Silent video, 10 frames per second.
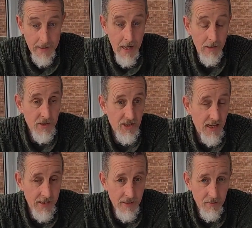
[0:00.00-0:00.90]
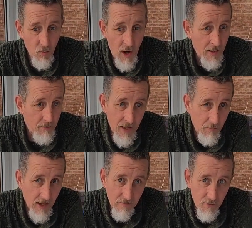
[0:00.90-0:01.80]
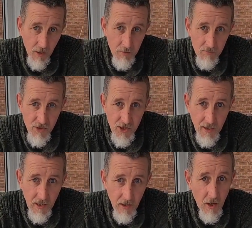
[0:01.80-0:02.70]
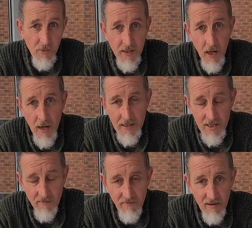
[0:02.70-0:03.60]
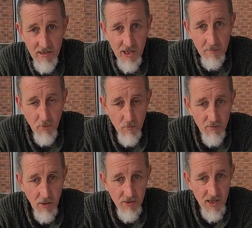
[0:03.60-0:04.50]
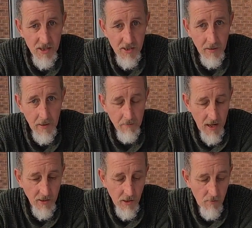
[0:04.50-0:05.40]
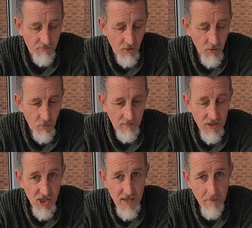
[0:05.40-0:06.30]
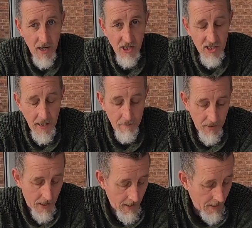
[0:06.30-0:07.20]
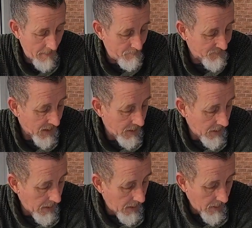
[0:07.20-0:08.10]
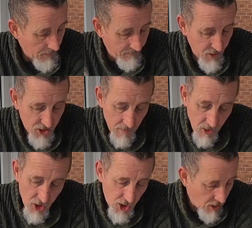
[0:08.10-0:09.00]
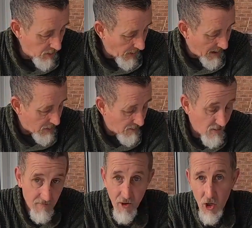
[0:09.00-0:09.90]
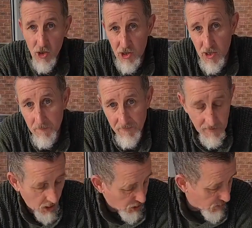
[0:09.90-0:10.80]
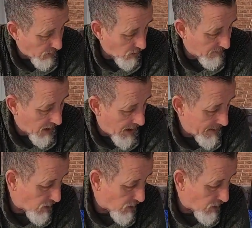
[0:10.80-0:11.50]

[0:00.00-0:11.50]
I can't understand why people have problems loading line. It's a very simple process, but I'm going to go through it with you step by step. First I'm going to show you how I reverse a spool of line.